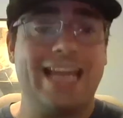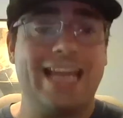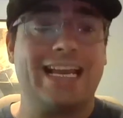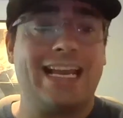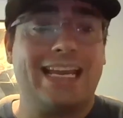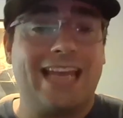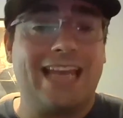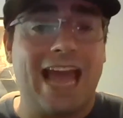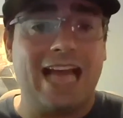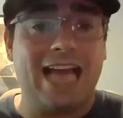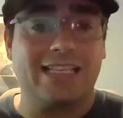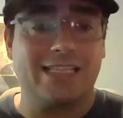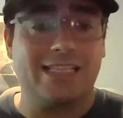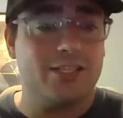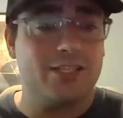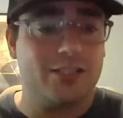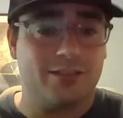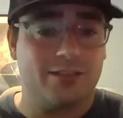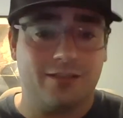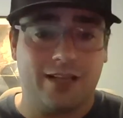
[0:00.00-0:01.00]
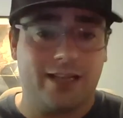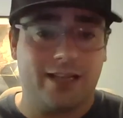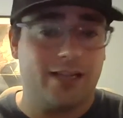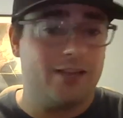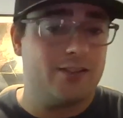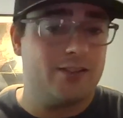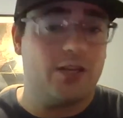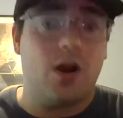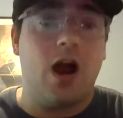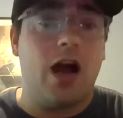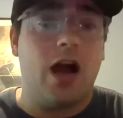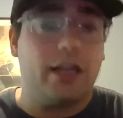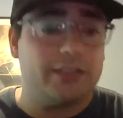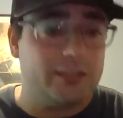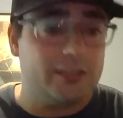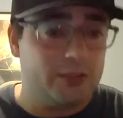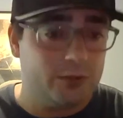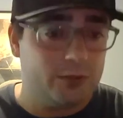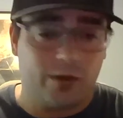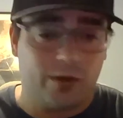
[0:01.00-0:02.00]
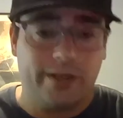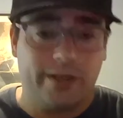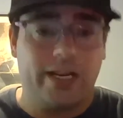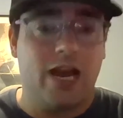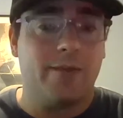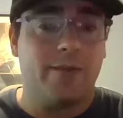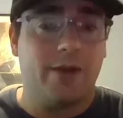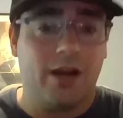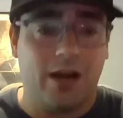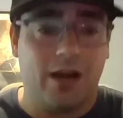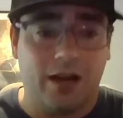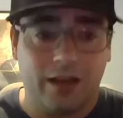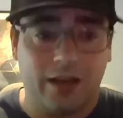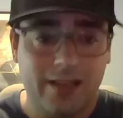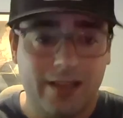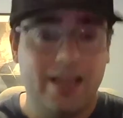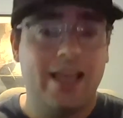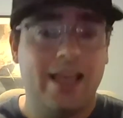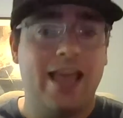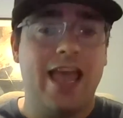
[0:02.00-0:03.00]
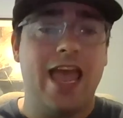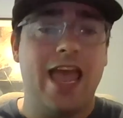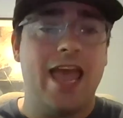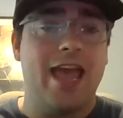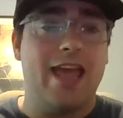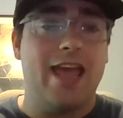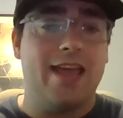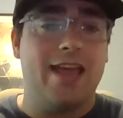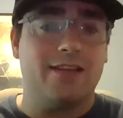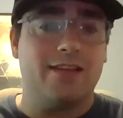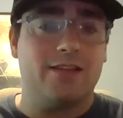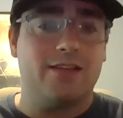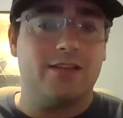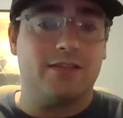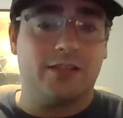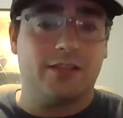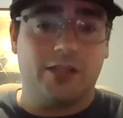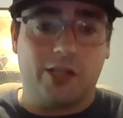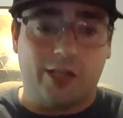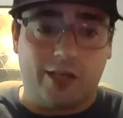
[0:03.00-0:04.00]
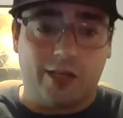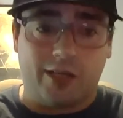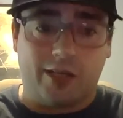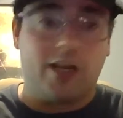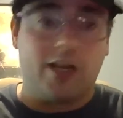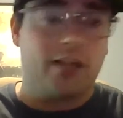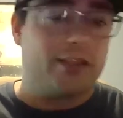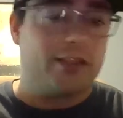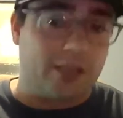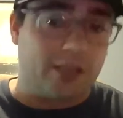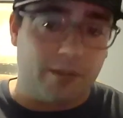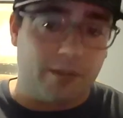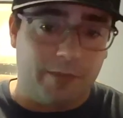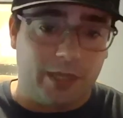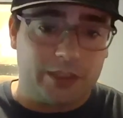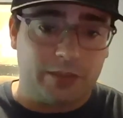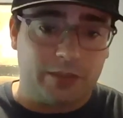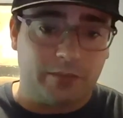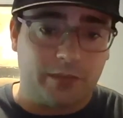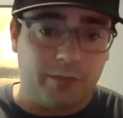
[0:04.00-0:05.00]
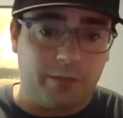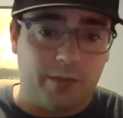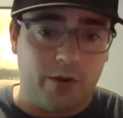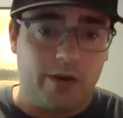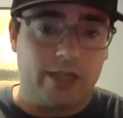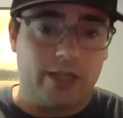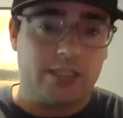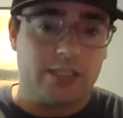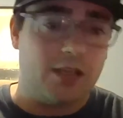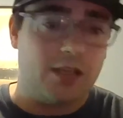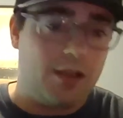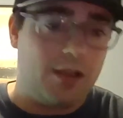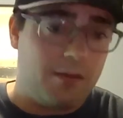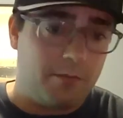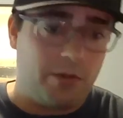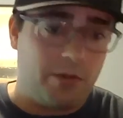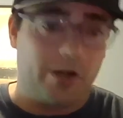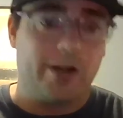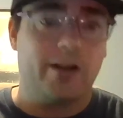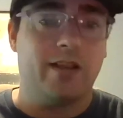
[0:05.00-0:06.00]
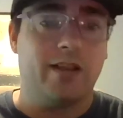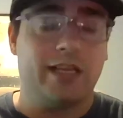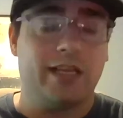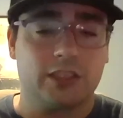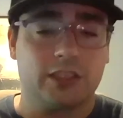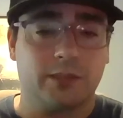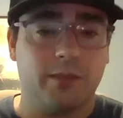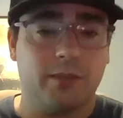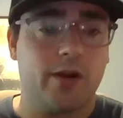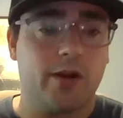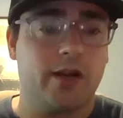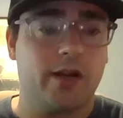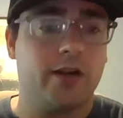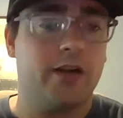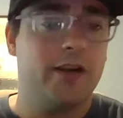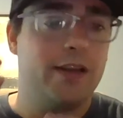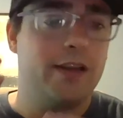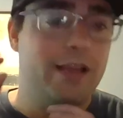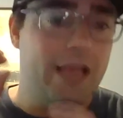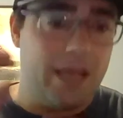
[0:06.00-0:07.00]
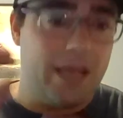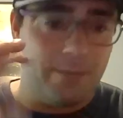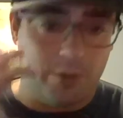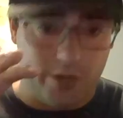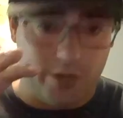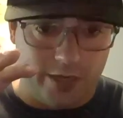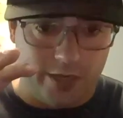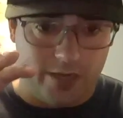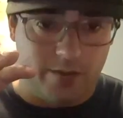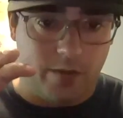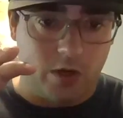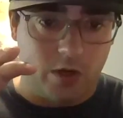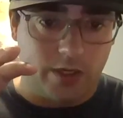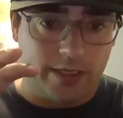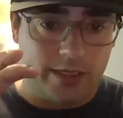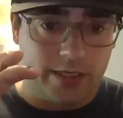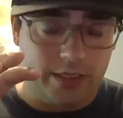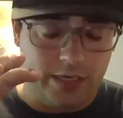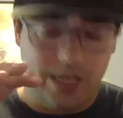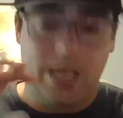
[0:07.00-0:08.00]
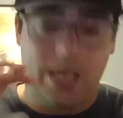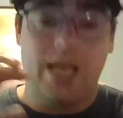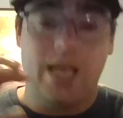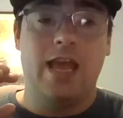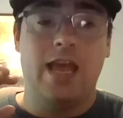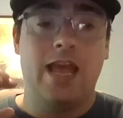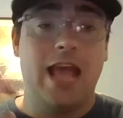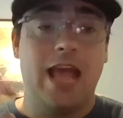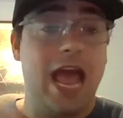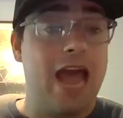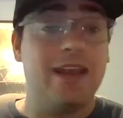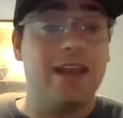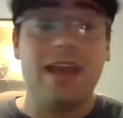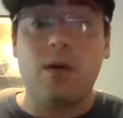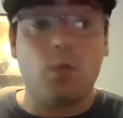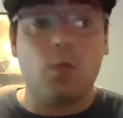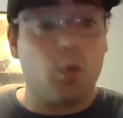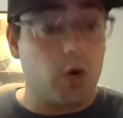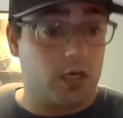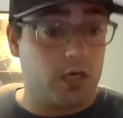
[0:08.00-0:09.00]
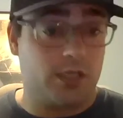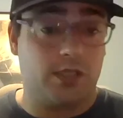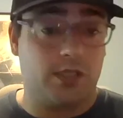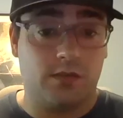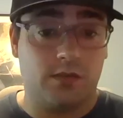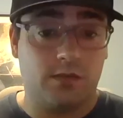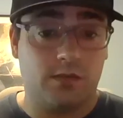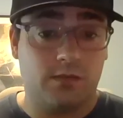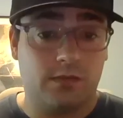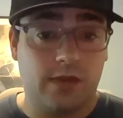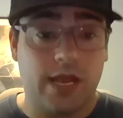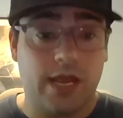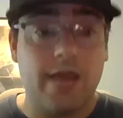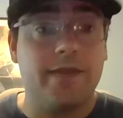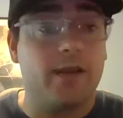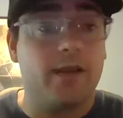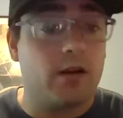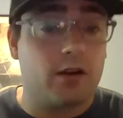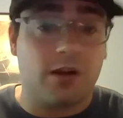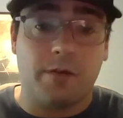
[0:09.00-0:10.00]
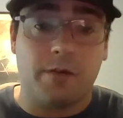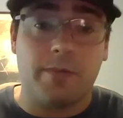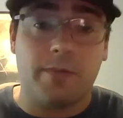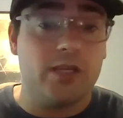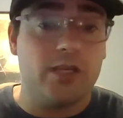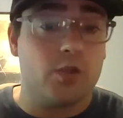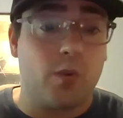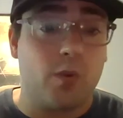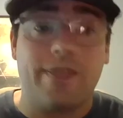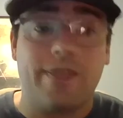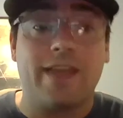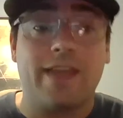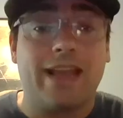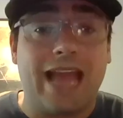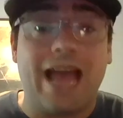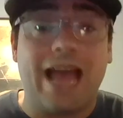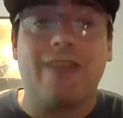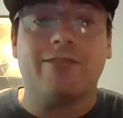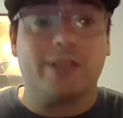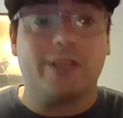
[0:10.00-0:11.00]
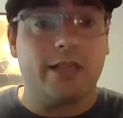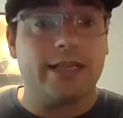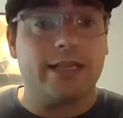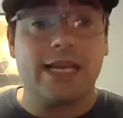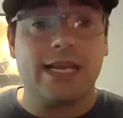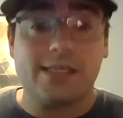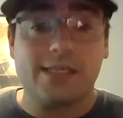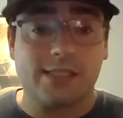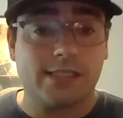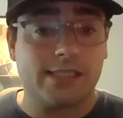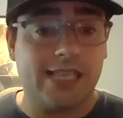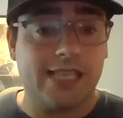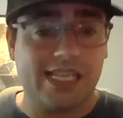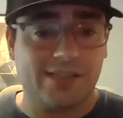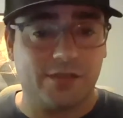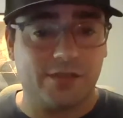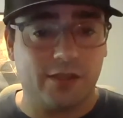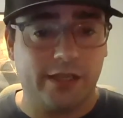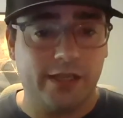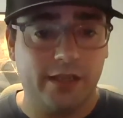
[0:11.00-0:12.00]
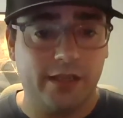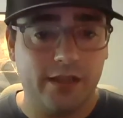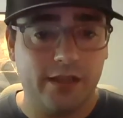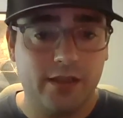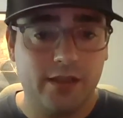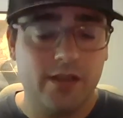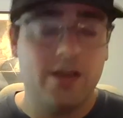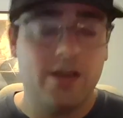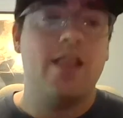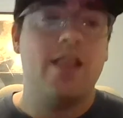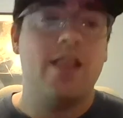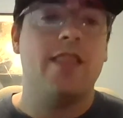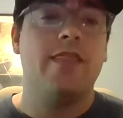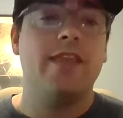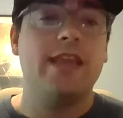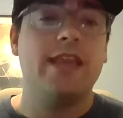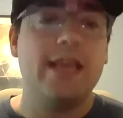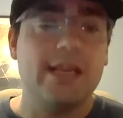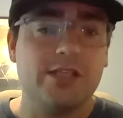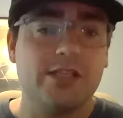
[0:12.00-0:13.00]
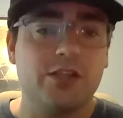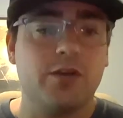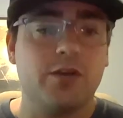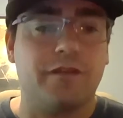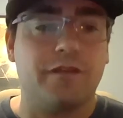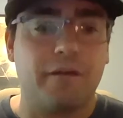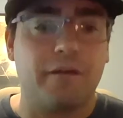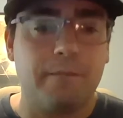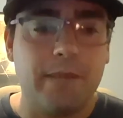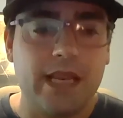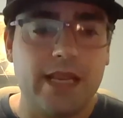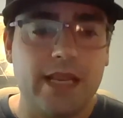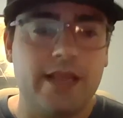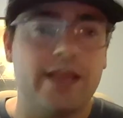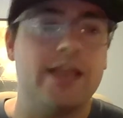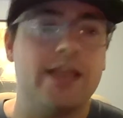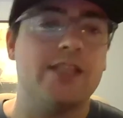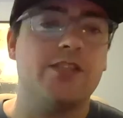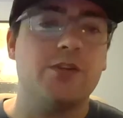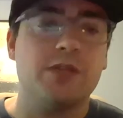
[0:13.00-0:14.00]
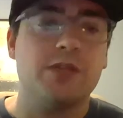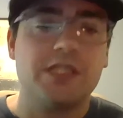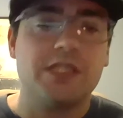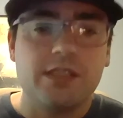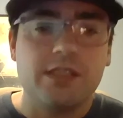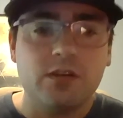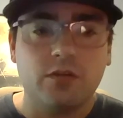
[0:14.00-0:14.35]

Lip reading: a gas engine like a Tohatsu or a Yamaha and gut the combustion components, put in an electric motor, and put it in the market. And that works. And there are companies who I think have done that successfully. The issue for me is you still